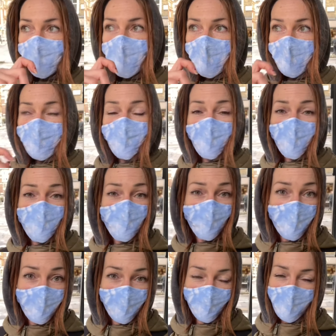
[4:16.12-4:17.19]
And it goes
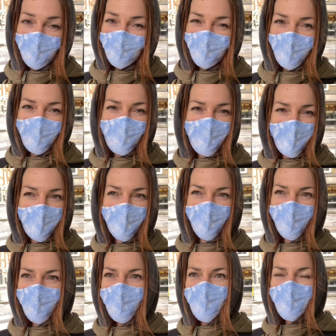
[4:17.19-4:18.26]
right the way from May
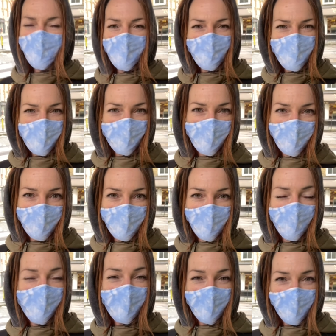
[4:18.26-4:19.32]
through to September, I think, a bit
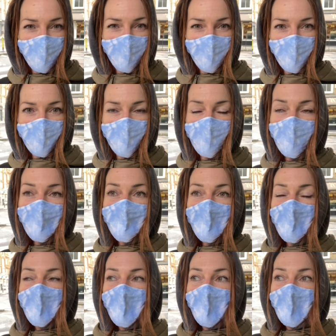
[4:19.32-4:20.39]
like the Globe.
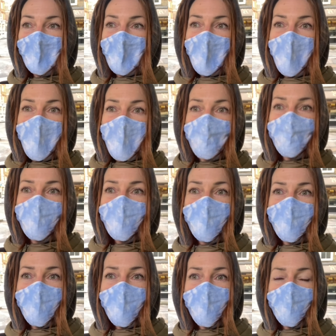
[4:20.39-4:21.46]
But the
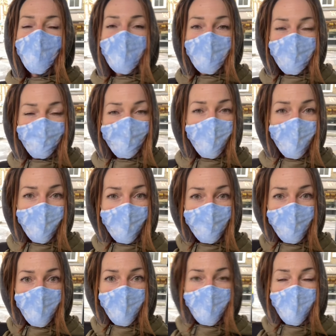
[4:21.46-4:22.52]
Globe is more of
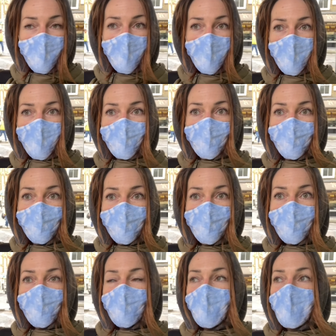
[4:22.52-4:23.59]
a
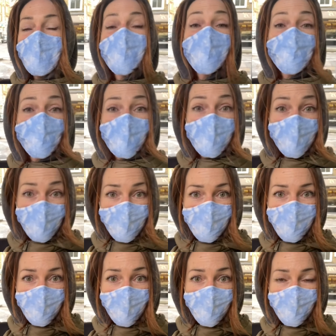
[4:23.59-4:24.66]
Elizabethan
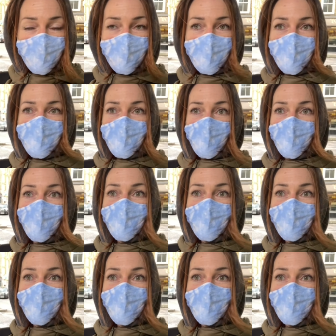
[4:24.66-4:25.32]
style theatre.